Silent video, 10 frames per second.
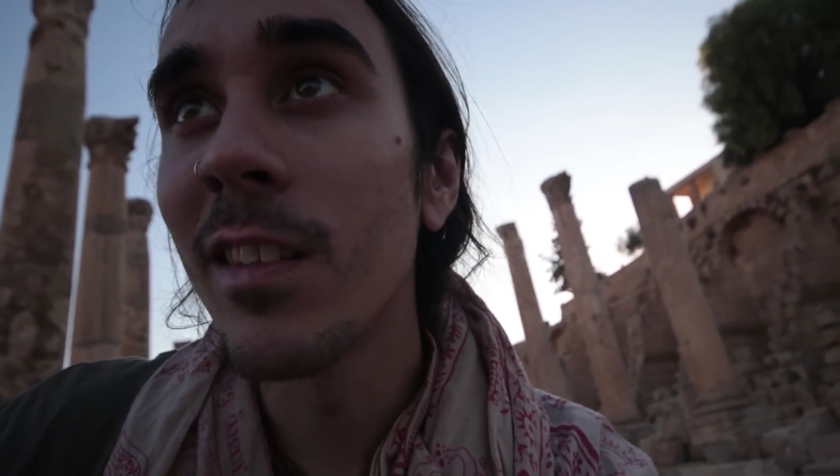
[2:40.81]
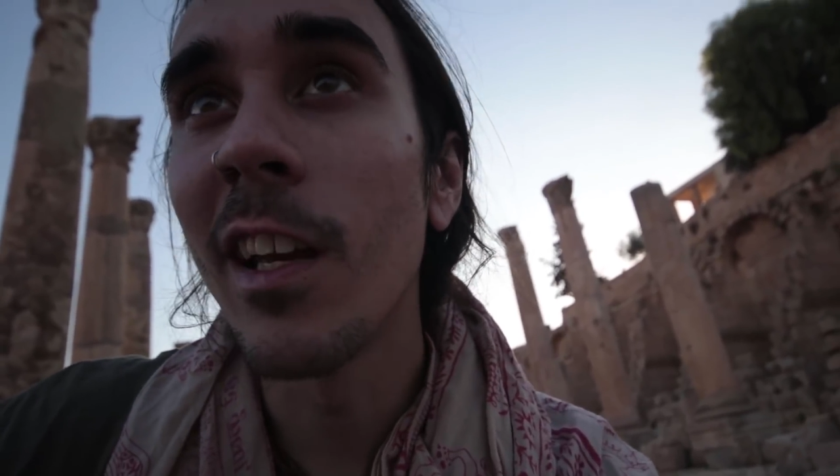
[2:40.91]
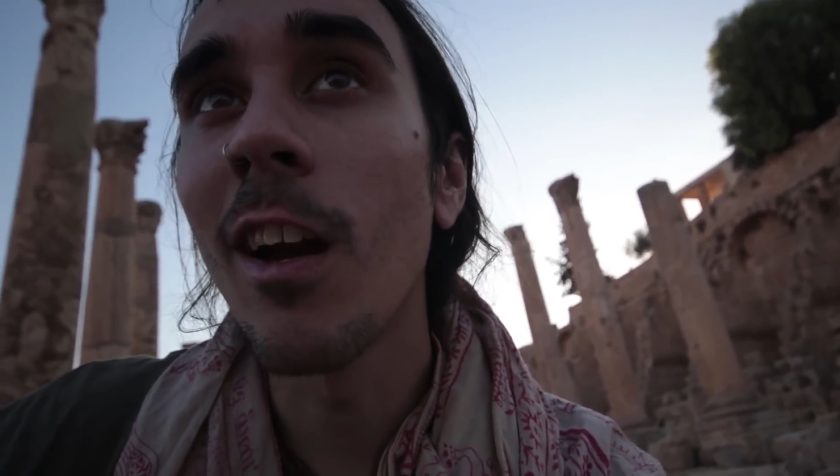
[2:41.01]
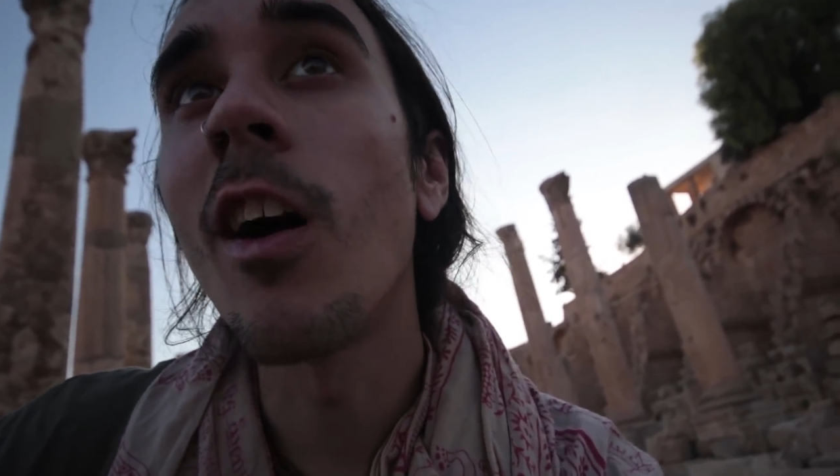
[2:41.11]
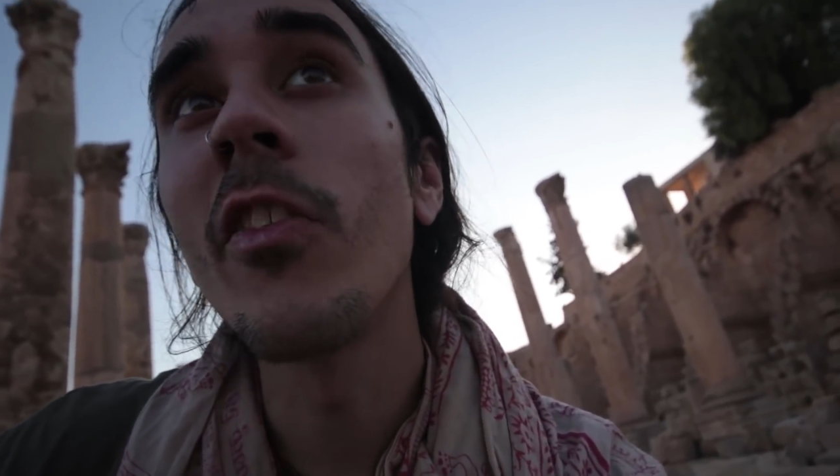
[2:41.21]
and
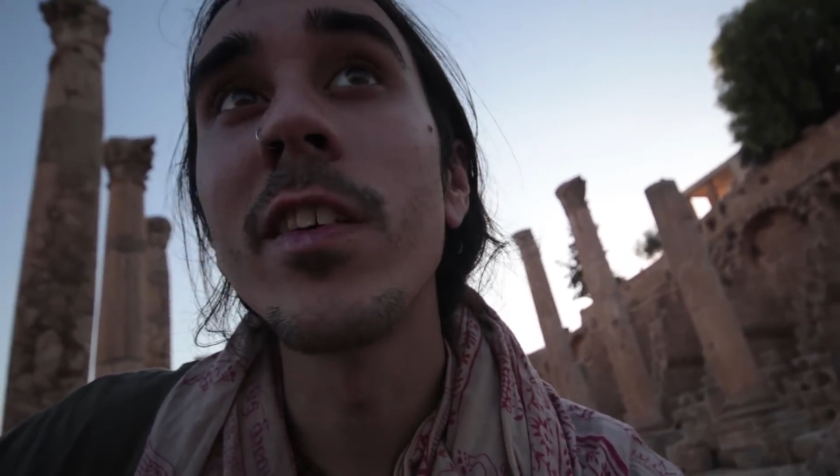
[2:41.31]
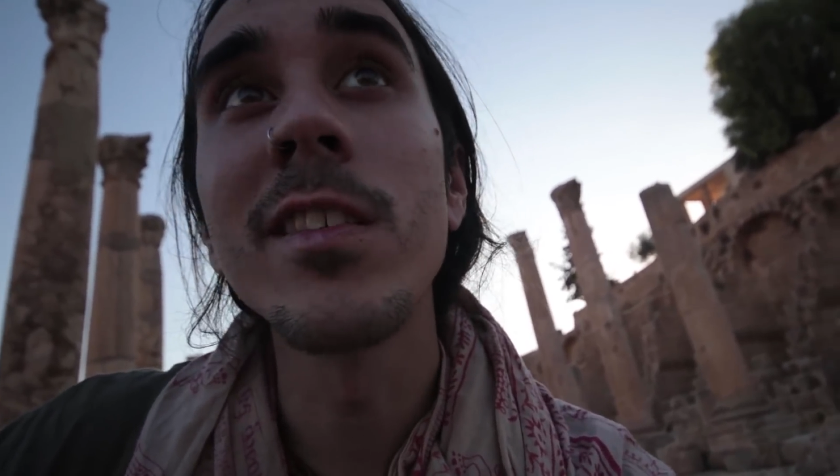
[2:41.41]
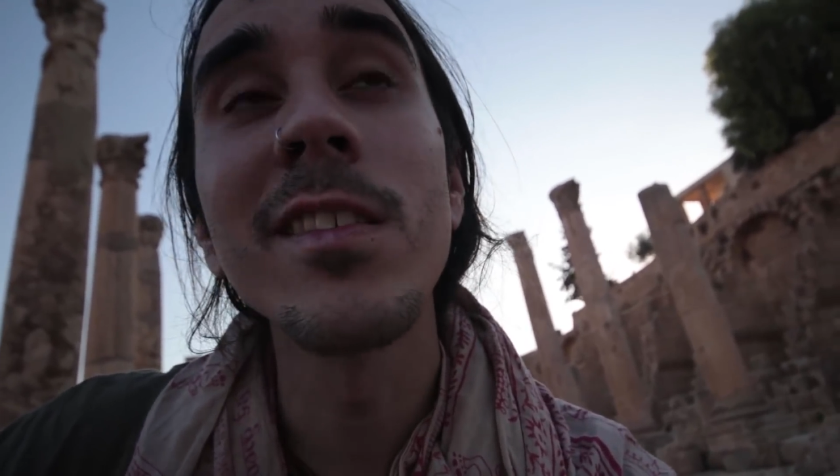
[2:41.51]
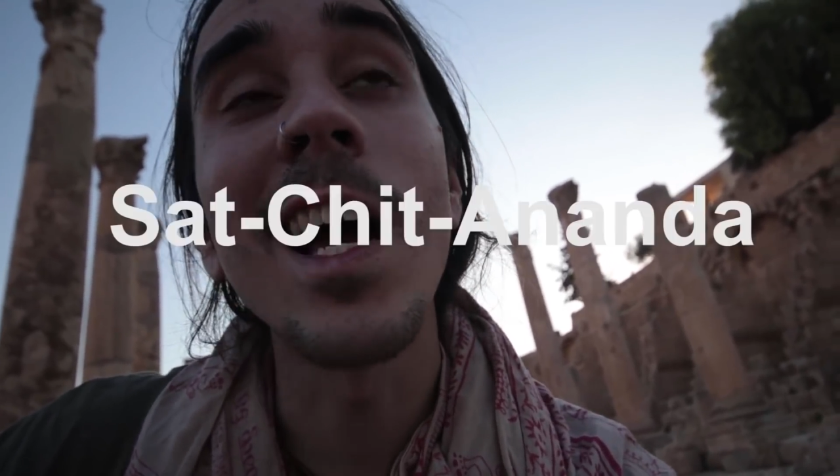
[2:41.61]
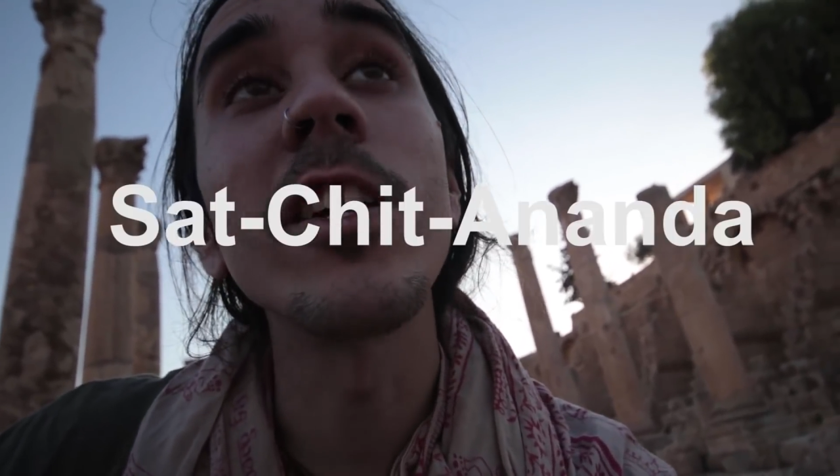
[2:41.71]
they call this
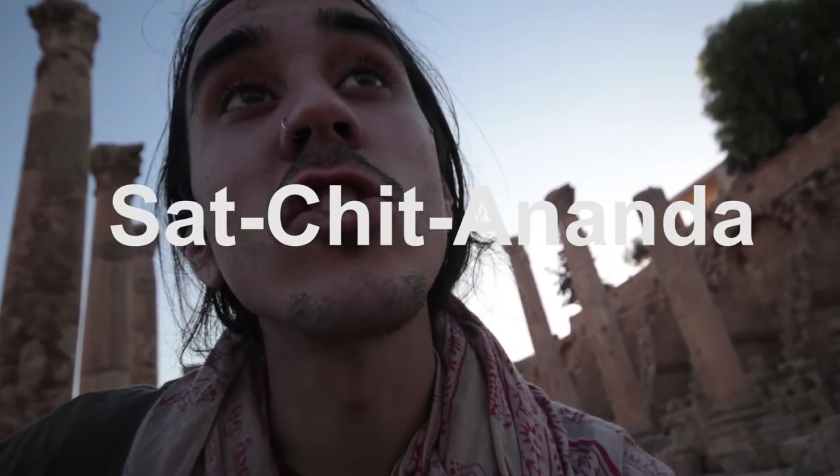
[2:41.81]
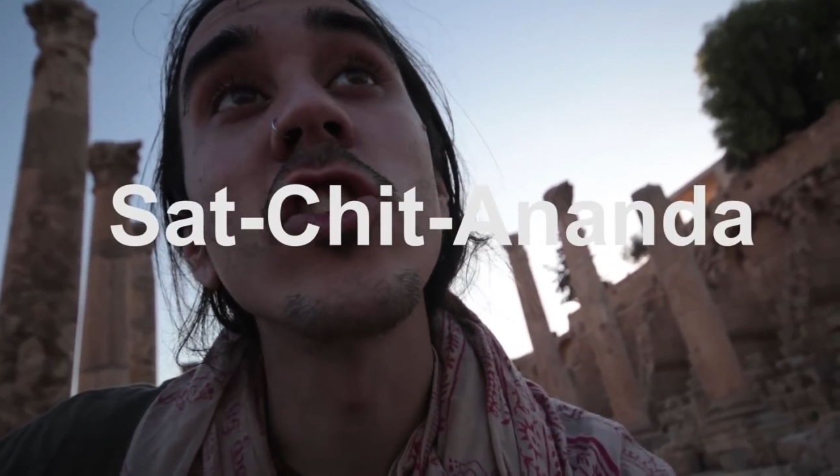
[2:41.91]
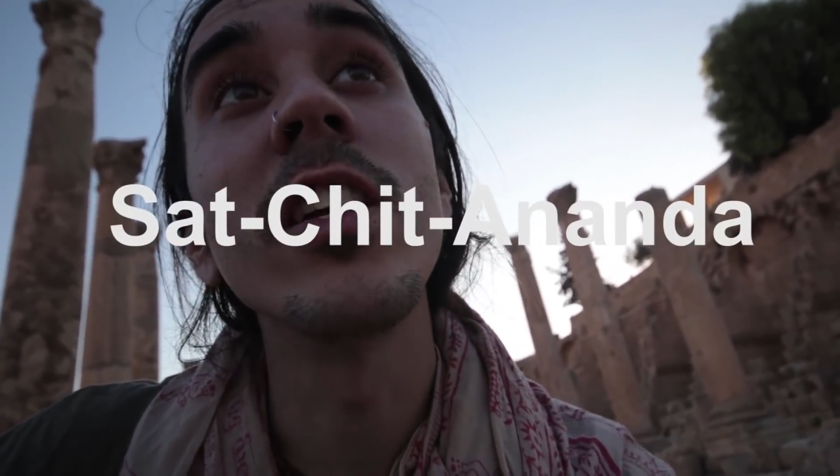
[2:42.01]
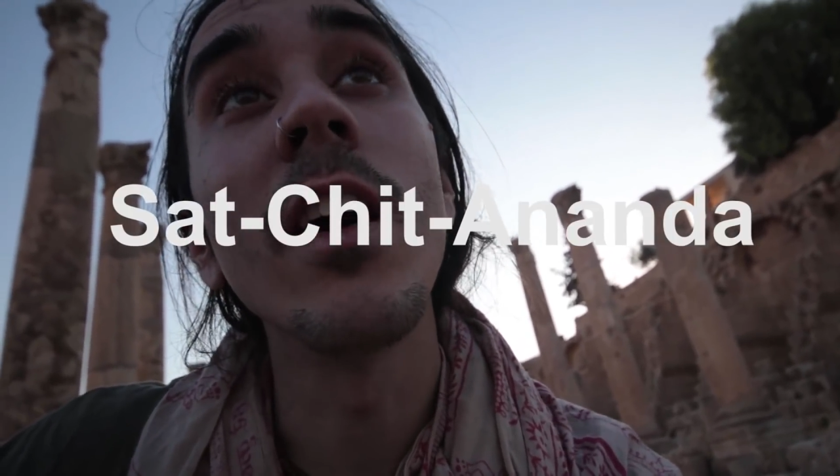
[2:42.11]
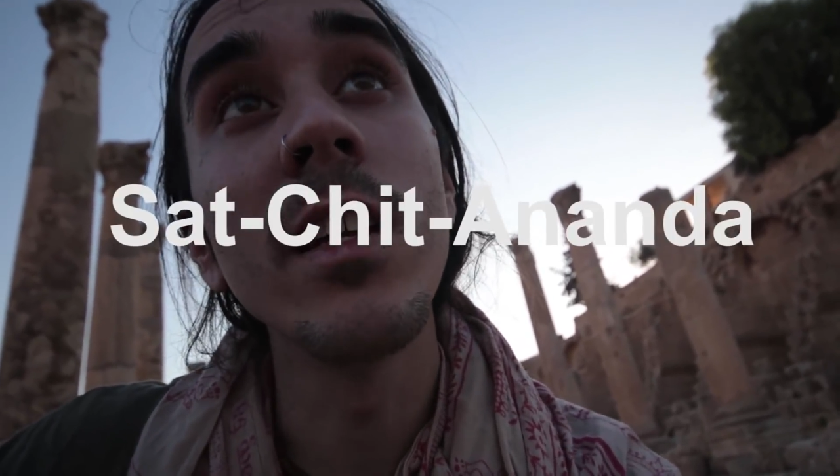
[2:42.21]
Sat
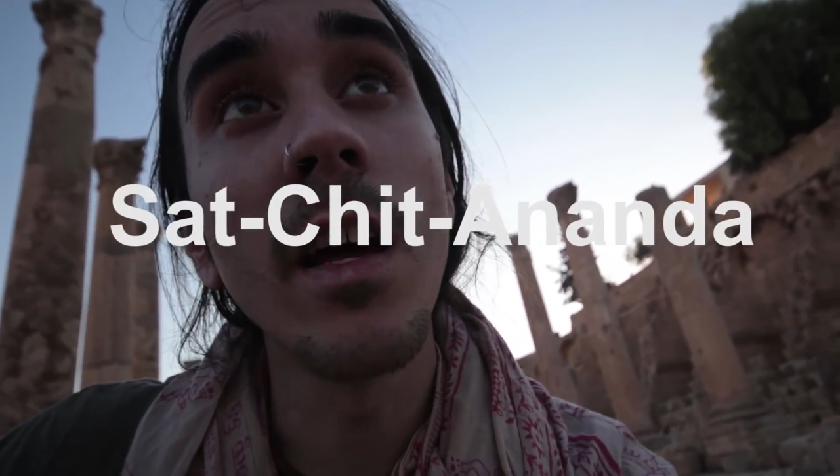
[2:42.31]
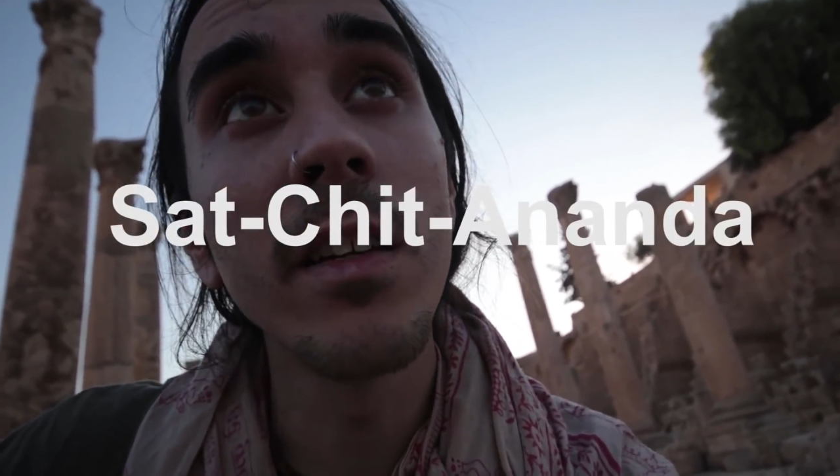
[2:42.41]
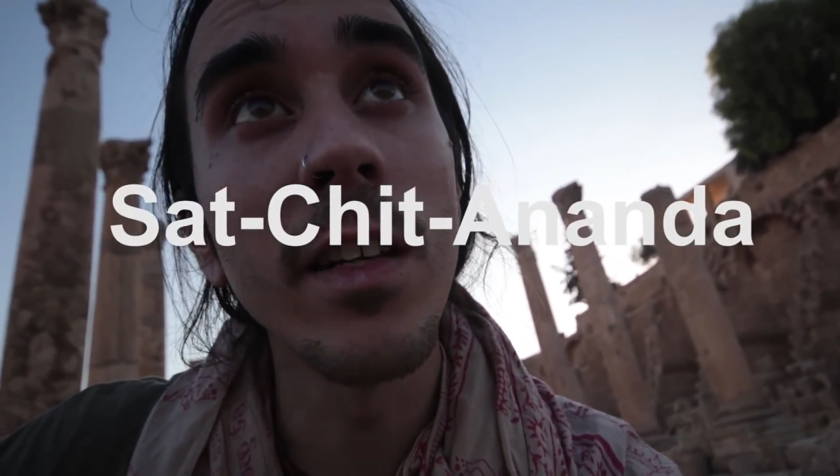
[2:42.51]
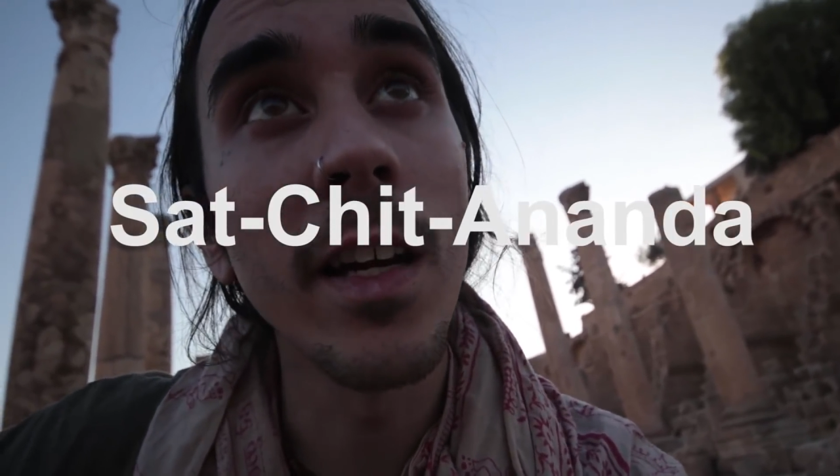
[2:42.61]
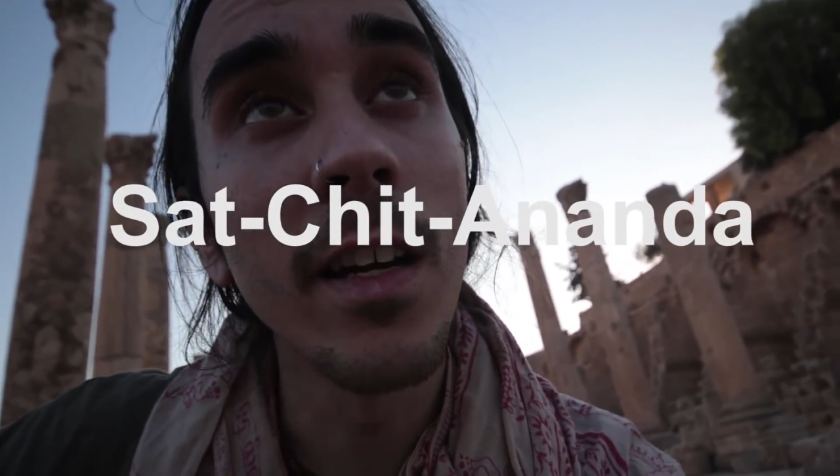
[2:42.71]
Chit
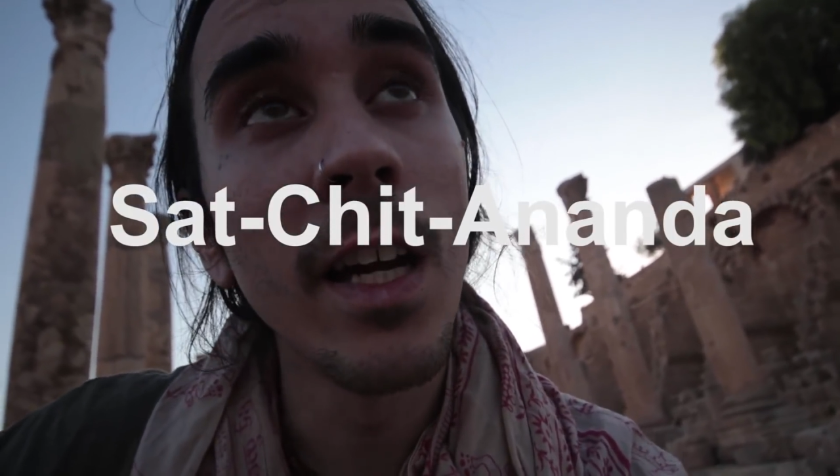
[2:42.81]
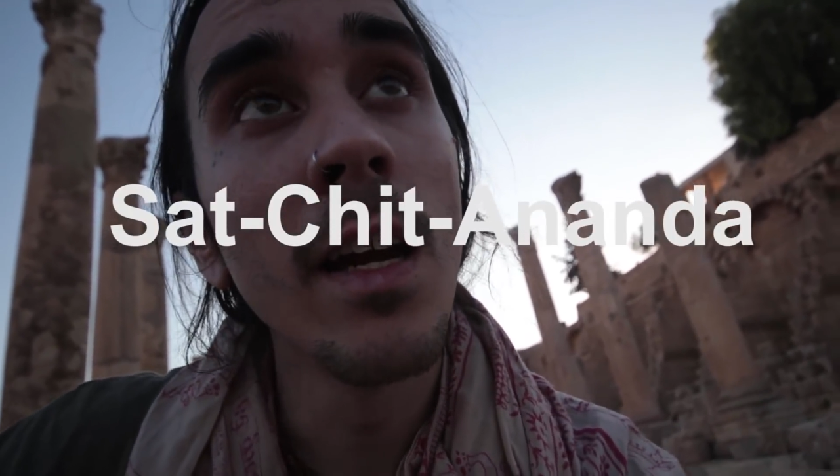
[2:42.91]
Ananda.